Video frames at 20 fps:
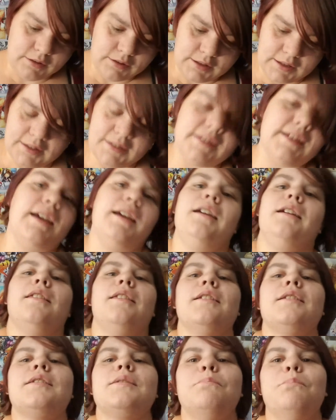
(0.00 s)
Today,
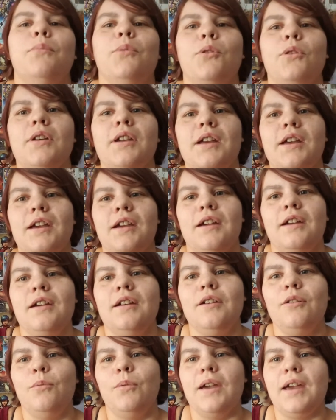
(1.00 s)
this morning,
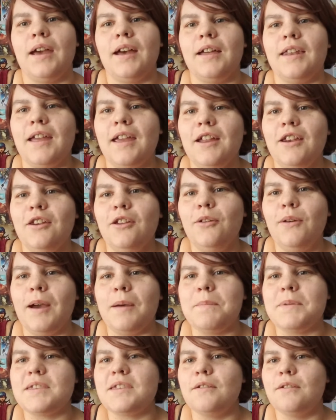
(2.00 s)
we had a new
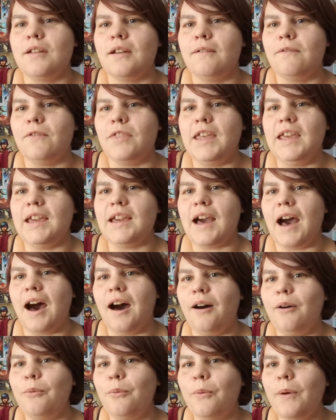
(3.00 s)
episode of the
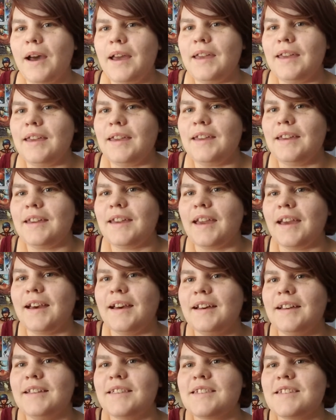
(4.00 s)
Kawaii
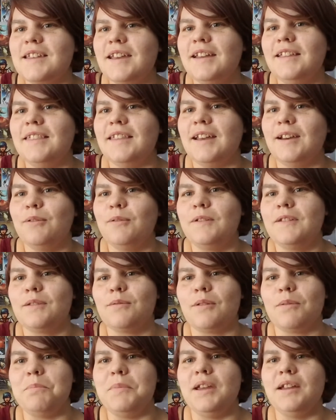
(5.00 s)
Cast, and that was
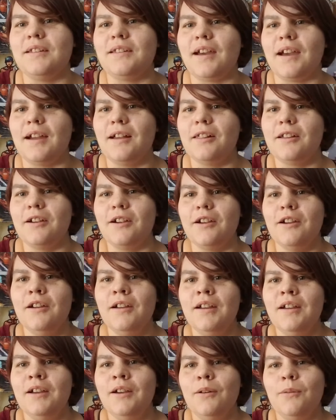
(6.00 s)
with me and Tyler.
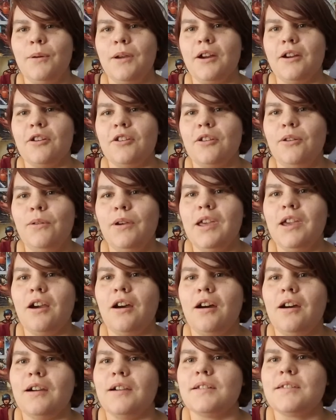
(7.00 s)
We are doing
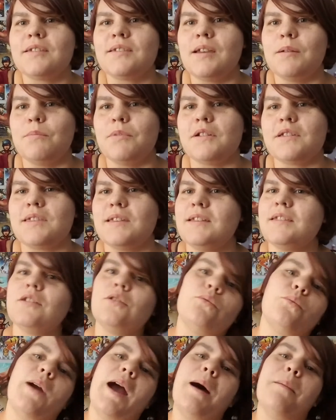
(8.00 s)
our summer
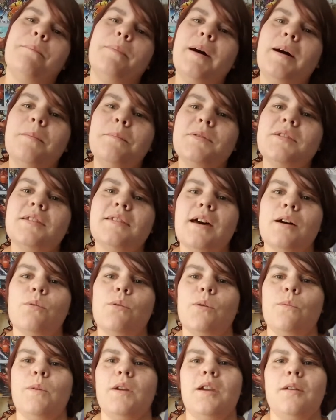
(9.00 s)
season wrap-ups, that
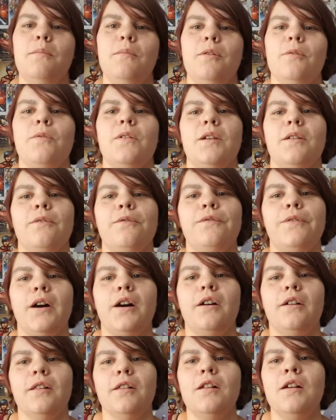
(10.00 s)
way we can move into
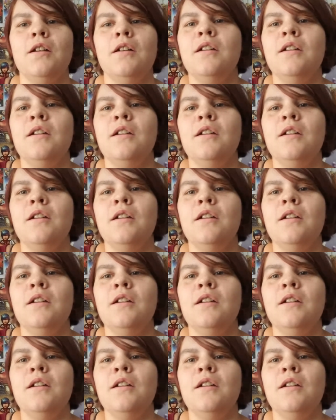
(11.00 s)
fall.